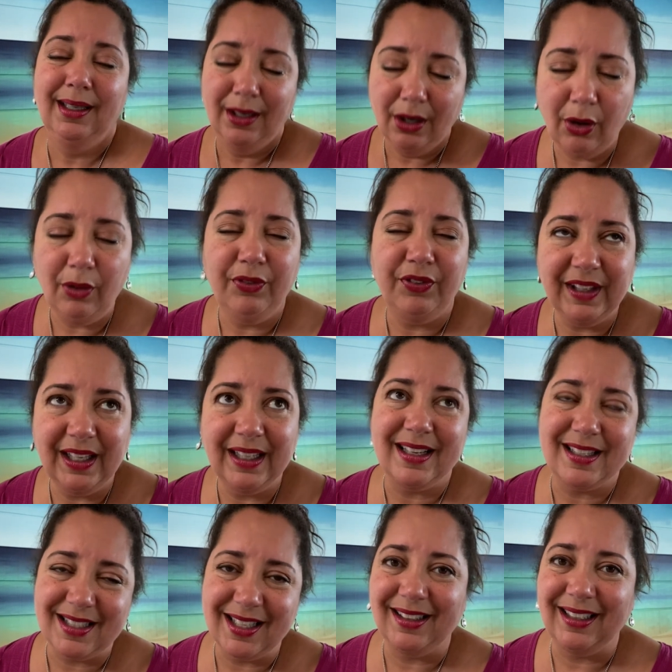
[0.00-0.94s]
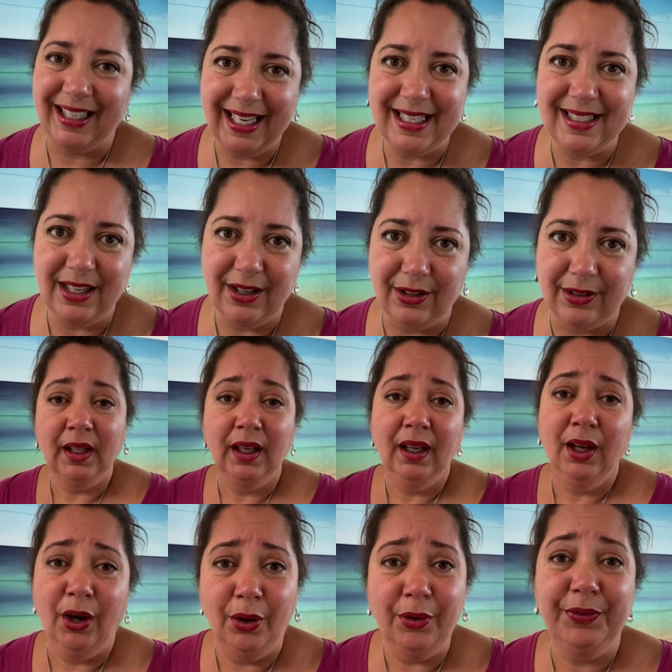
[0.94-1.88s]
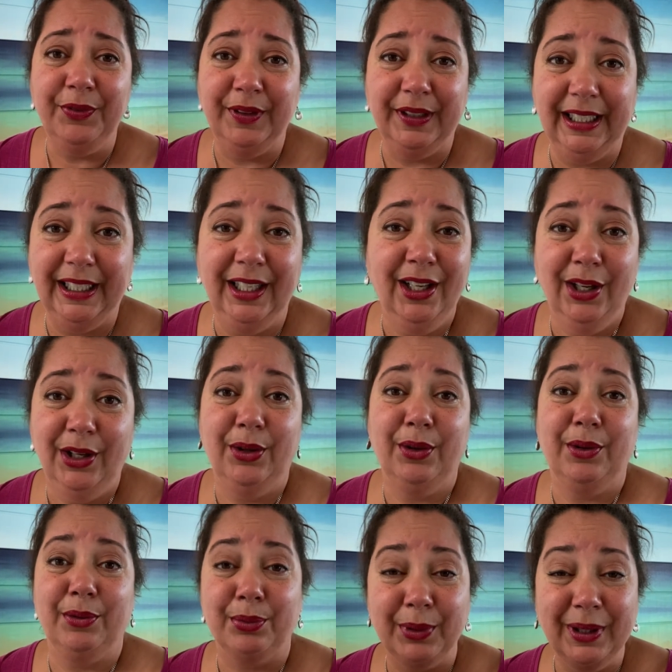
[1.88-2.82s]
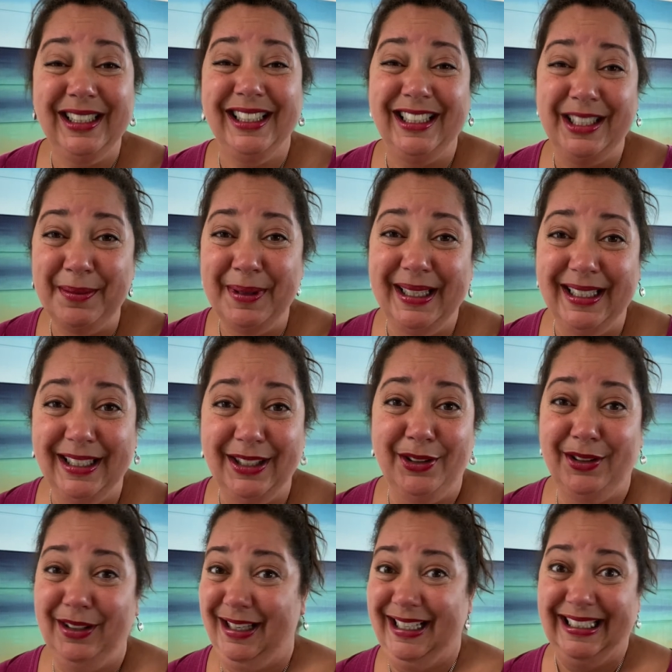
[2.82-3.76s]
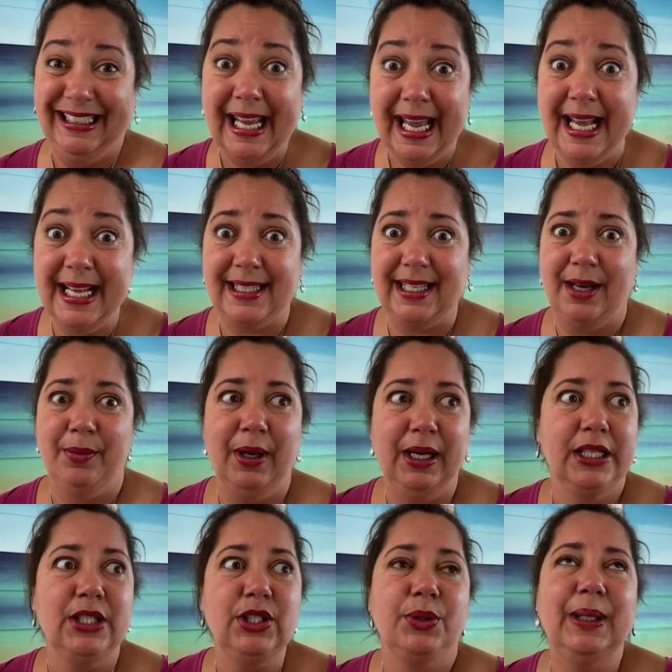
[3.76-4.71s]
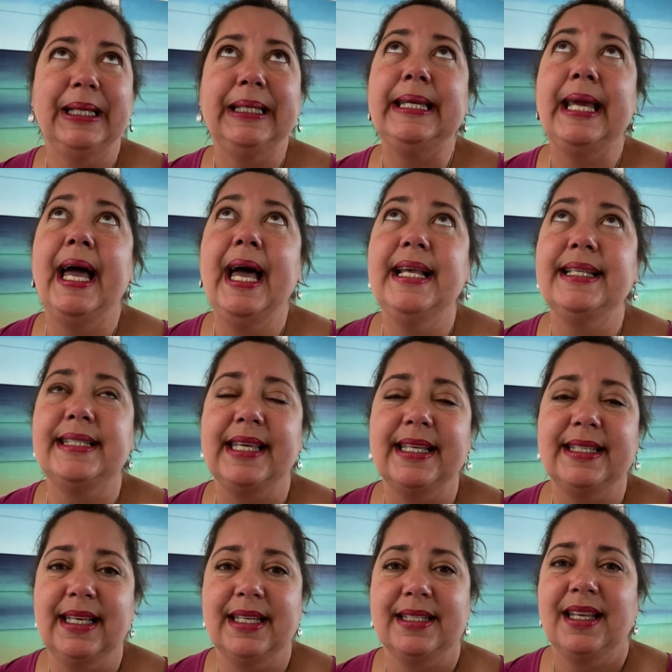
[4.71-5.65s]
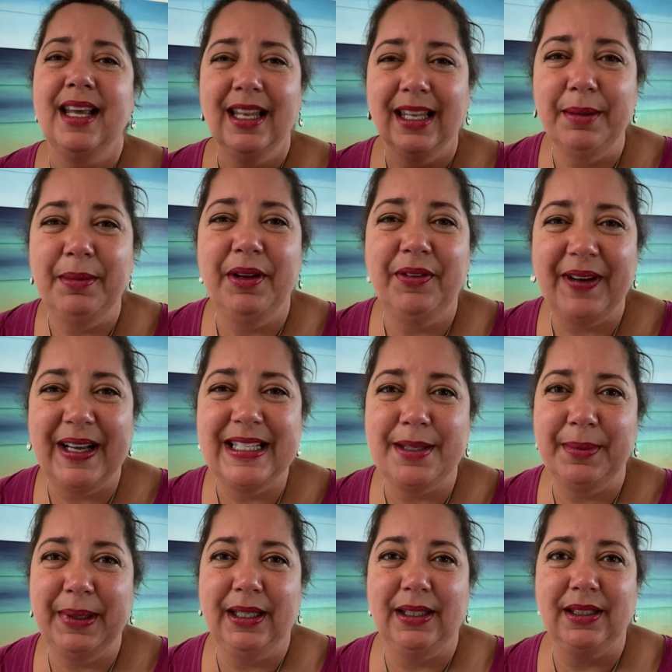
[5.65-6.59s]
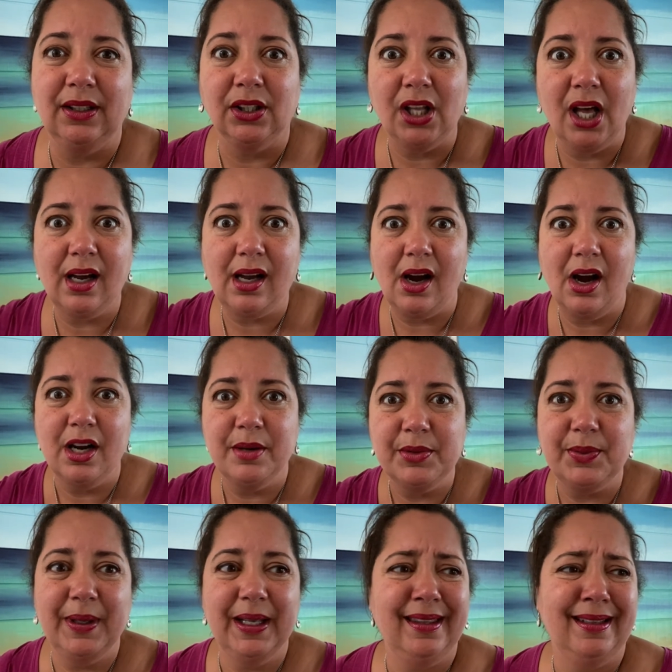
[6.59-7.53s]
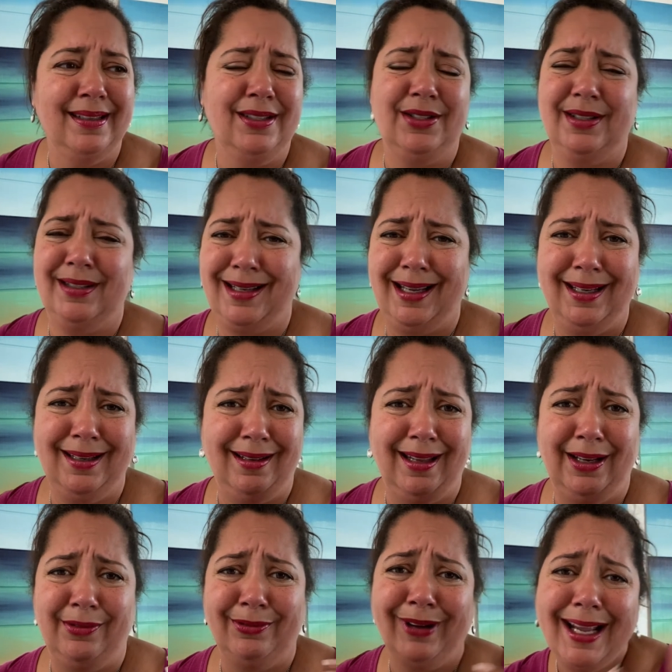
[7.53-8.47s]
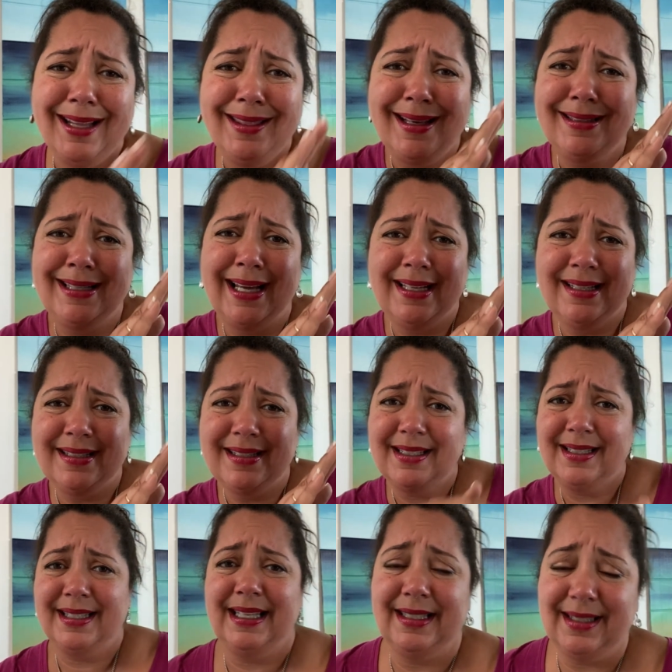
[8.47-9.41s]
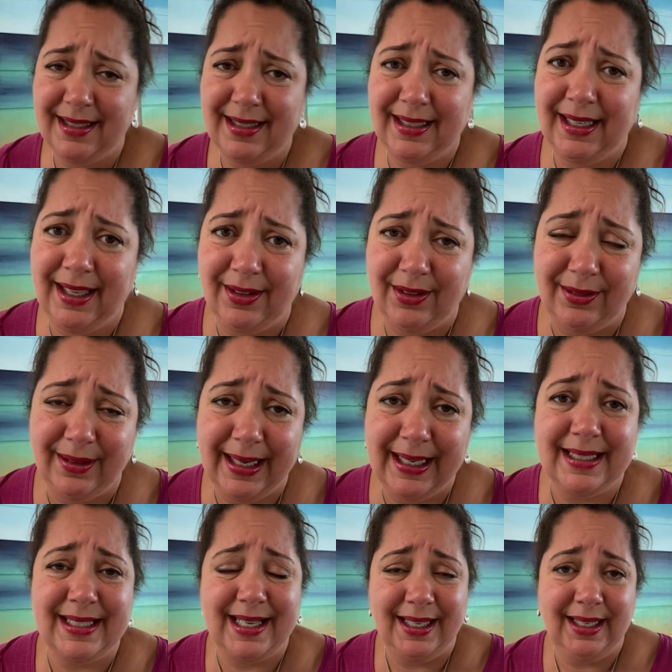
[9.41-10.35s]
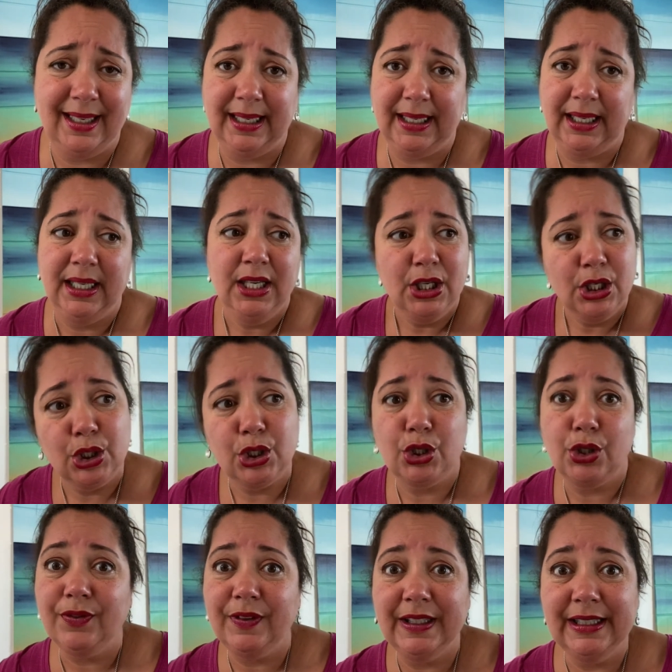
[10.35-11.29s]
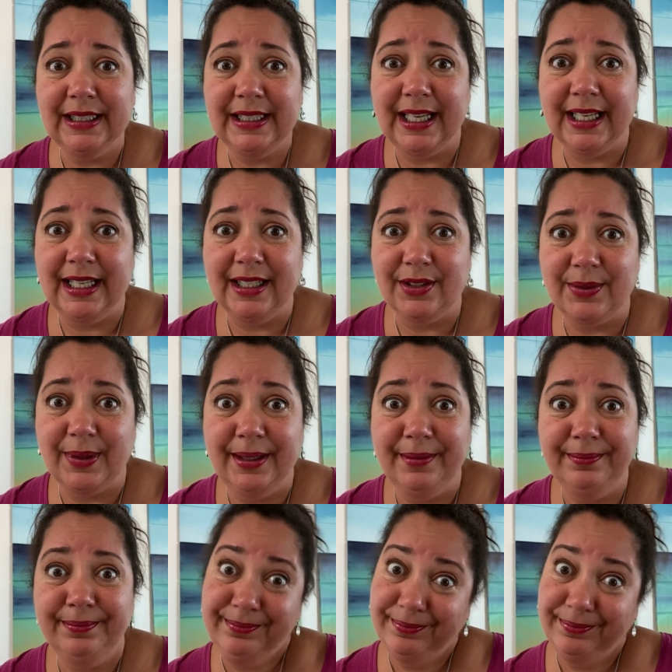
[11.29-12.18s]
Hopefully that's not the case here. Hopefully you're really committed. You're like, yes, I want to do it. Yes, yes, yes. Let me find somebody to lock arms with and just kind of like ride that tide to success together, right? It's kind of like surfing the tides, right?